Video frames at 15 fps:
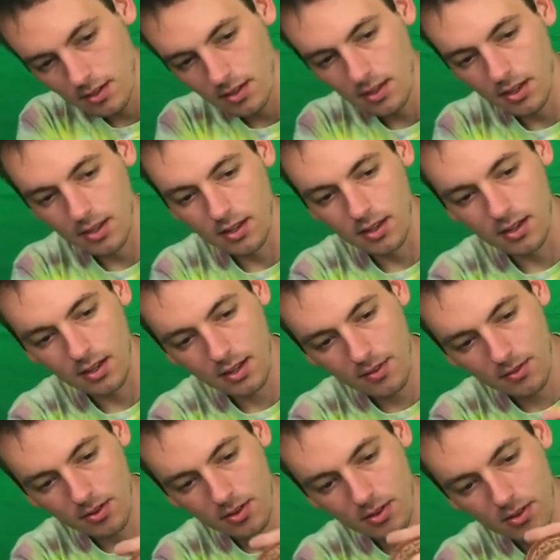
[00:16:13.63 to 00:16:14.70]
And then
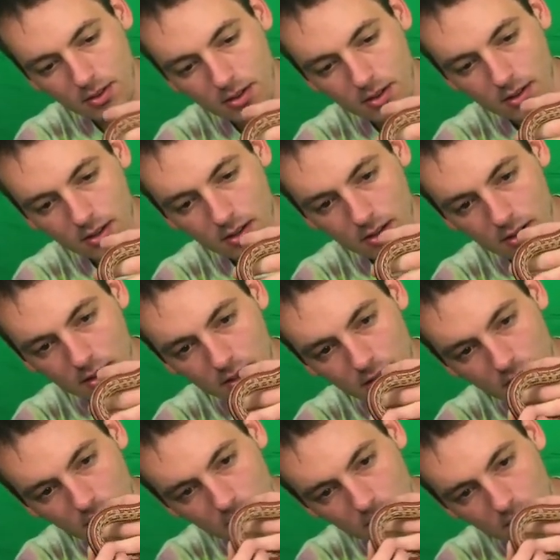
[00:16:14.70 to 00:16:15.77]
even on
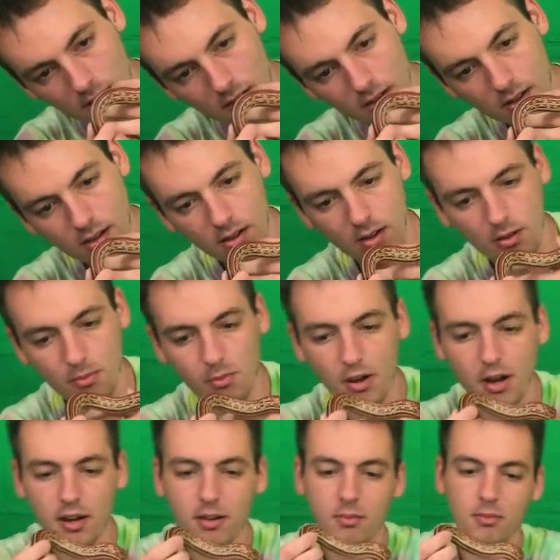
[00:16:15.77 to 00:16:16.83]
her
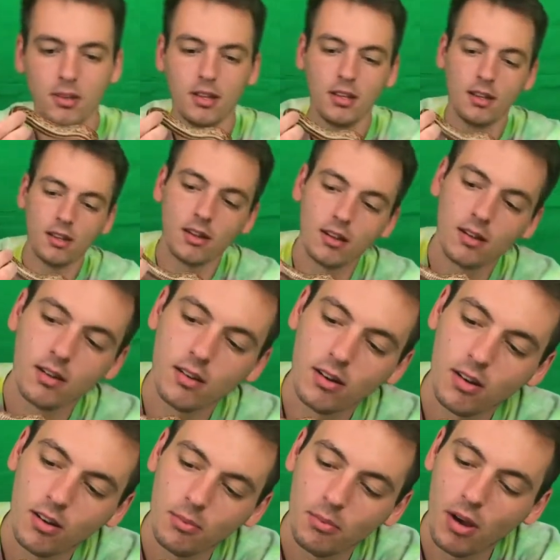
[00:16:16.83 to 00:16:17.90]
bottom here,
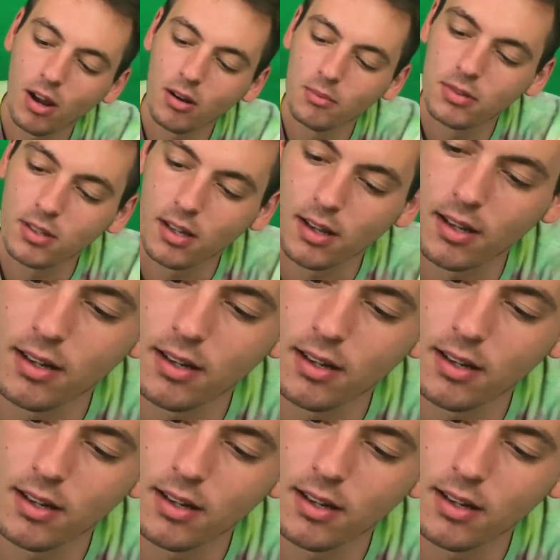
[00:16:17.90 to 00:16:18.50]
her bottom side,